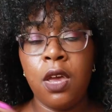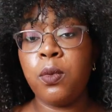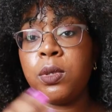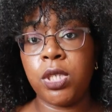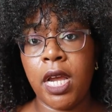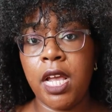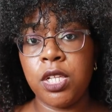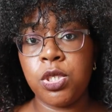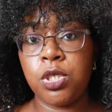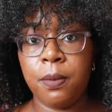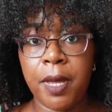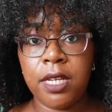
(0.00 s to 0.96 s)
it will
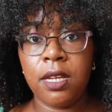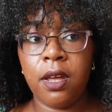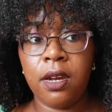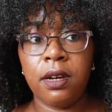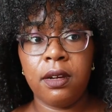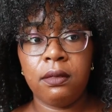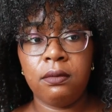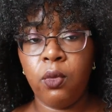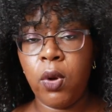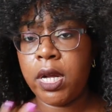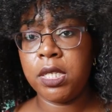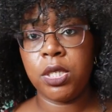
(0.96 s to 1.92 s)
change depending on
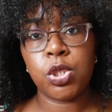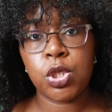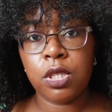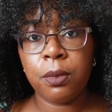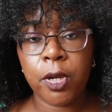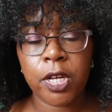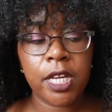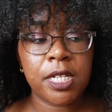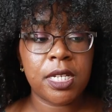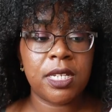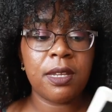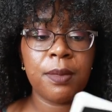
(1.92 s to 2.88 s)
what condition the book
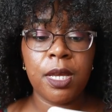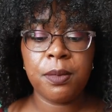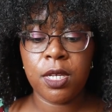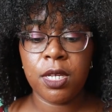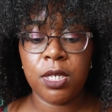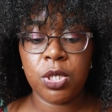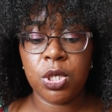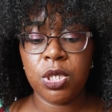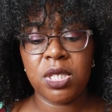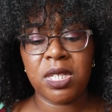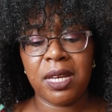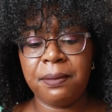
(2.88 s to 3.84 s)
is, and sometimes the condition
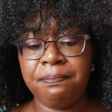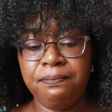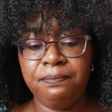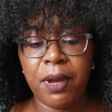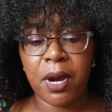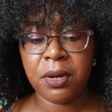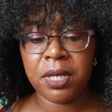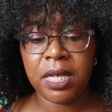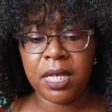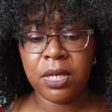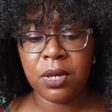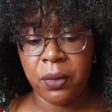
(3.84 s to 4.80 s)
is like
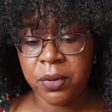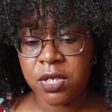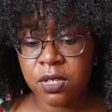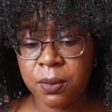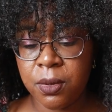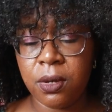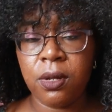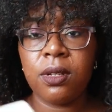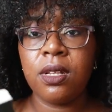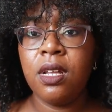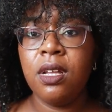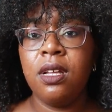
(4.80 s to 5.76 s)
barely
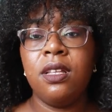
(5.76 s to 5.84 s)
noticeable,